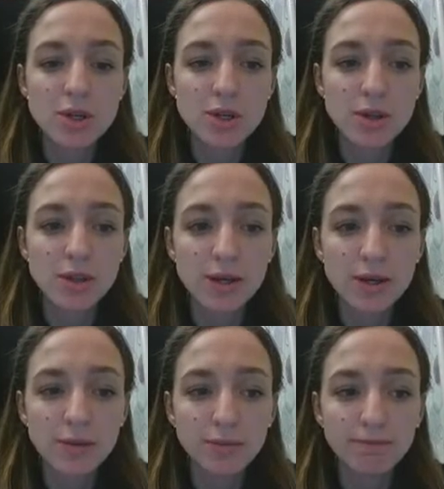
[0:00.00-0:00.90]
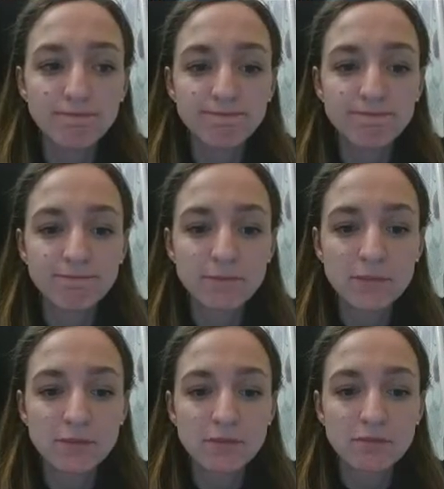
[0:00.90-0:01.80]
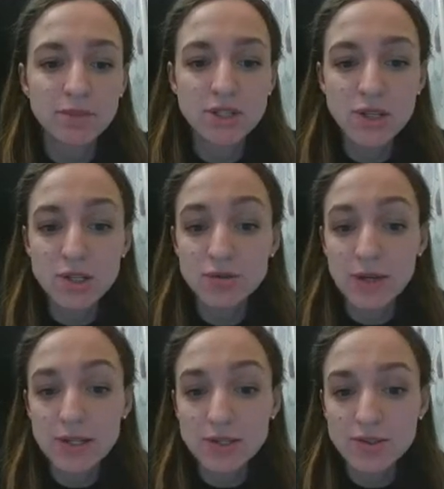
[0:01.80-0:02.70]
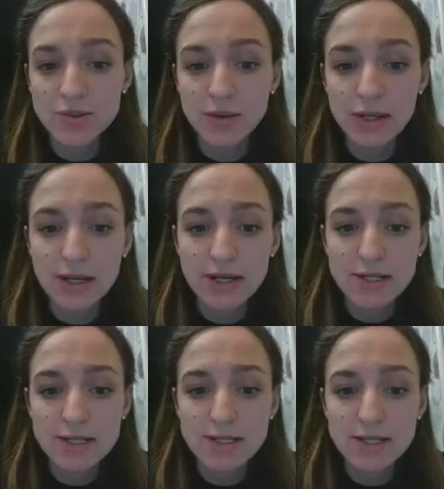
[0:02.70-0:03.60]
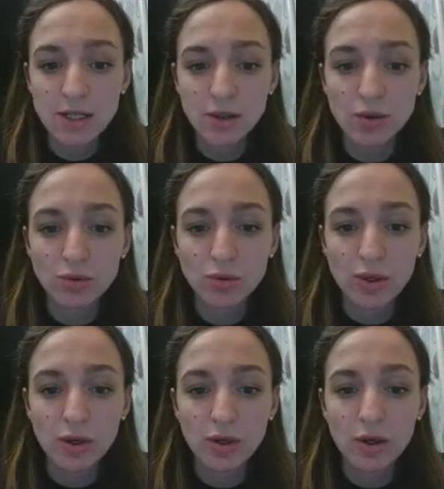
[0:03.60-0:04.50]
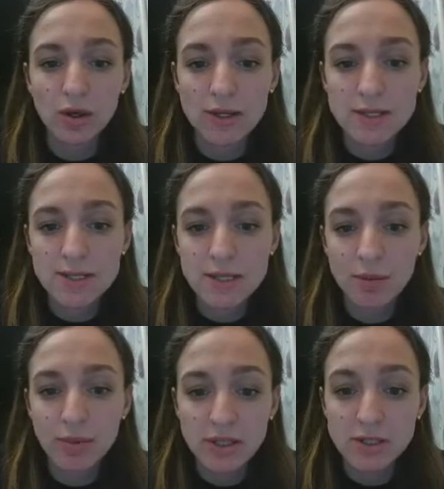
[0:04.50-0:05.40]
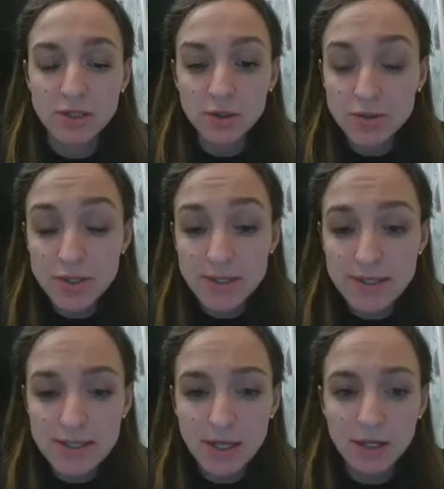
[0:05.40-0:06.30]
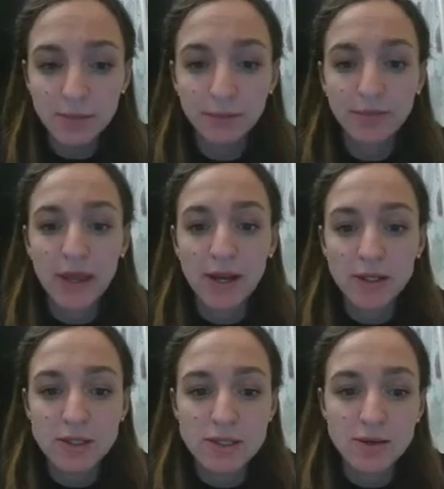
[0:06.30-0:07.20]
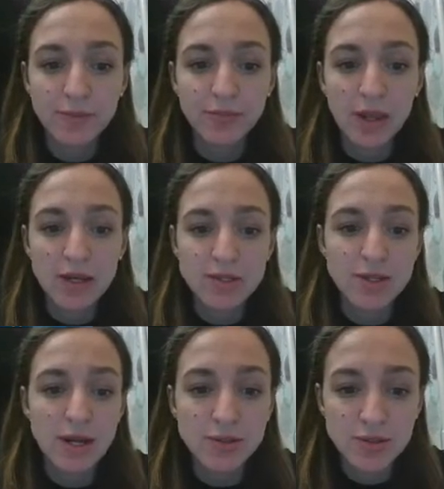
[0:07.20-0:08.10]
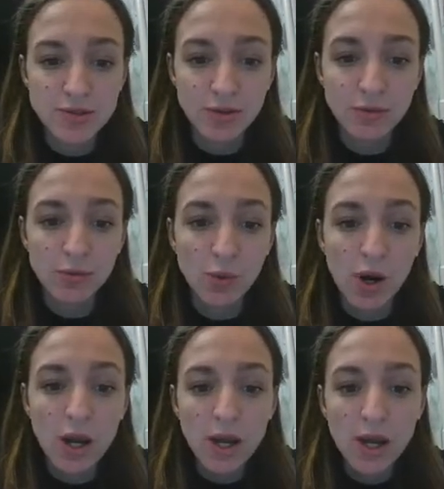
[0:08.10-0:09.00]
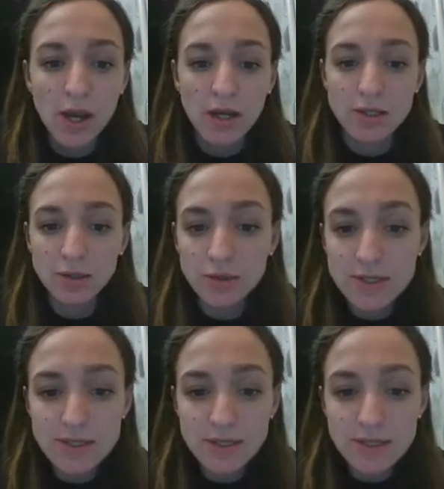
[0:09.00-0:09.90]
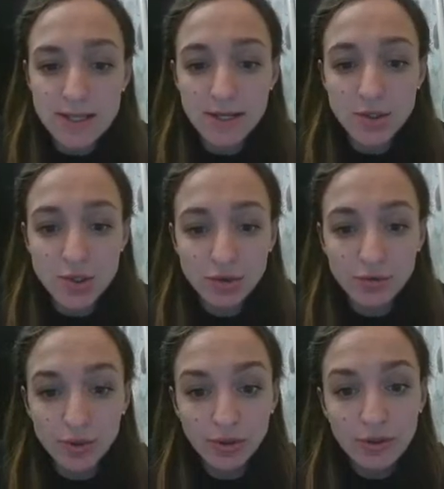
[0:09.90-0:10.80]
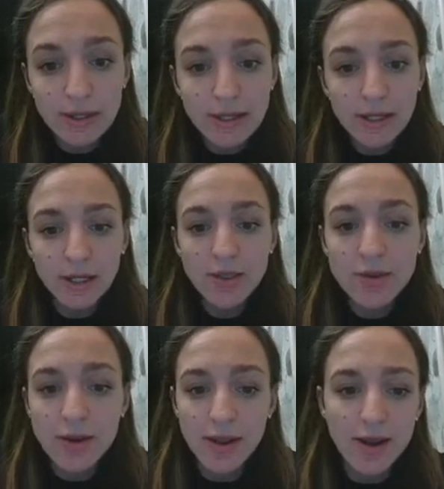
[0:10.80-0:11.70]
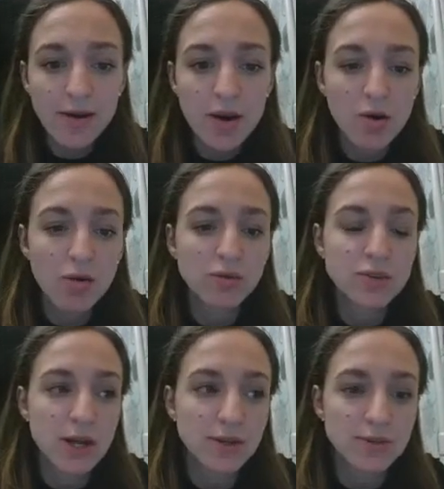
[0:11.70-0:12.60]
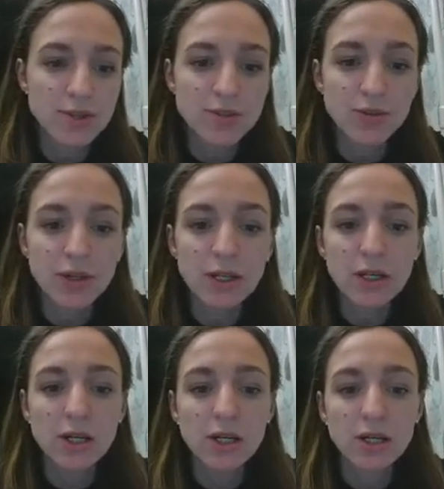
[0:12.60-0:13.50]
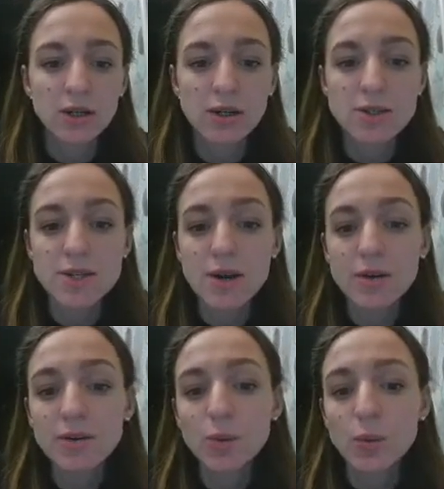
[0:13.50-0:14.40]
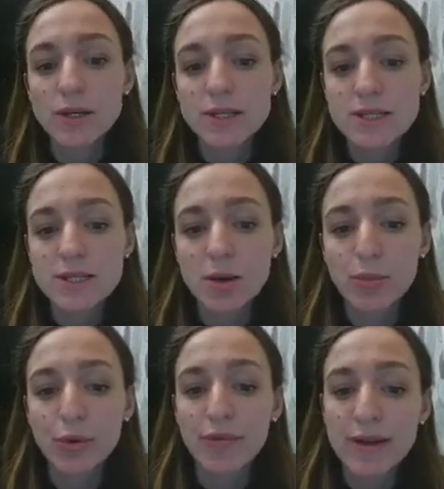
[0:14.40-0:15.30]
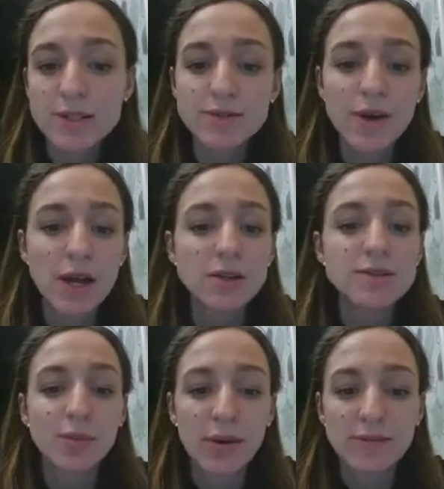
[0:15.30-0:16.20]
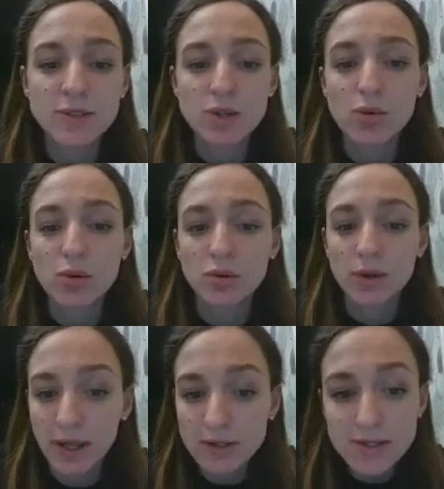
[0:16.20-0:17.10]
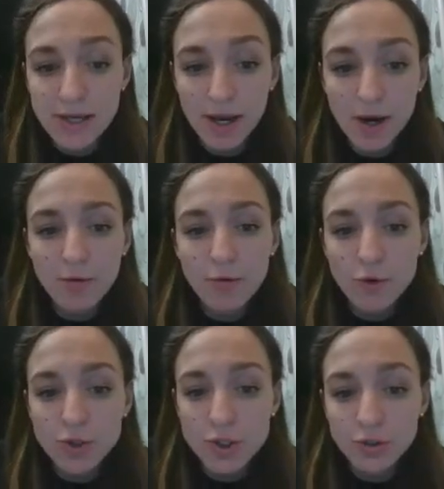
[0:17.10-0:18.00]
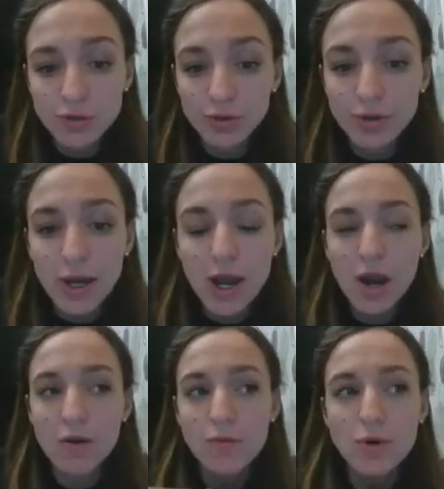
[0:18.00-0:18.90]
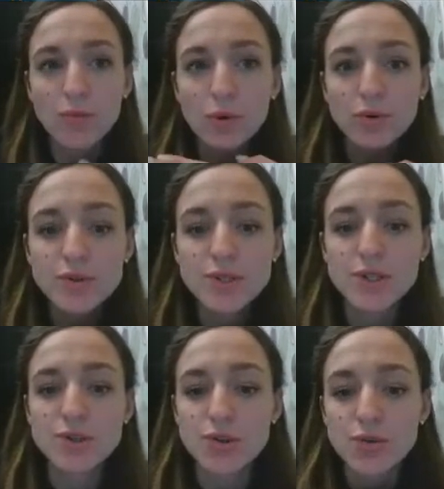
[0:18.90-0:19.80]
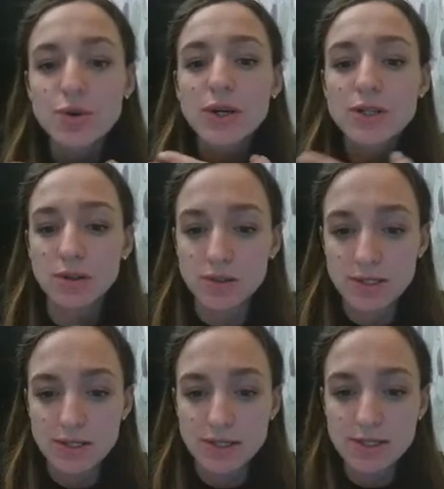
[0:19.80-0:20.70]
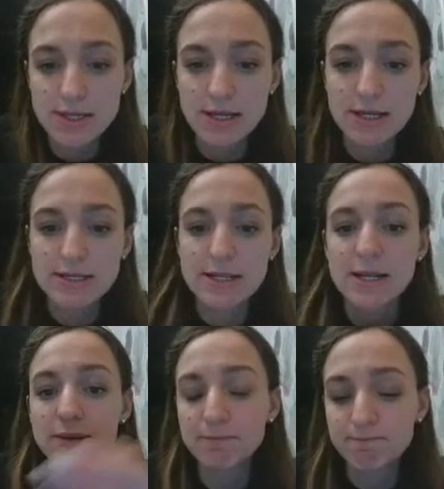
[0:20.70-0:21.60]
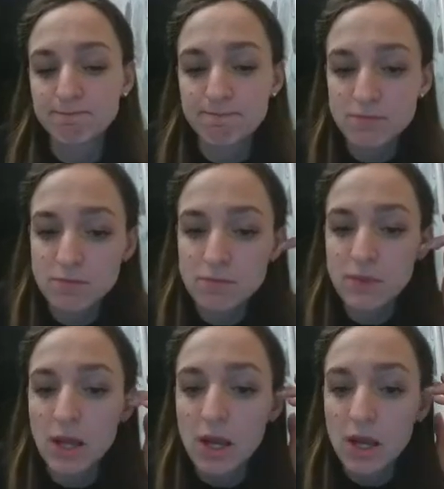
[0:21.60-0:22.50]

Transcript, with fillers: uh, the um, pediatric dentistry as uh, known as pedodontics um, and um, as dentistry for adolescents and children in the area of dentistry concerned with preventive and therapeutic oral health care for children from birth through adolescence as I mm,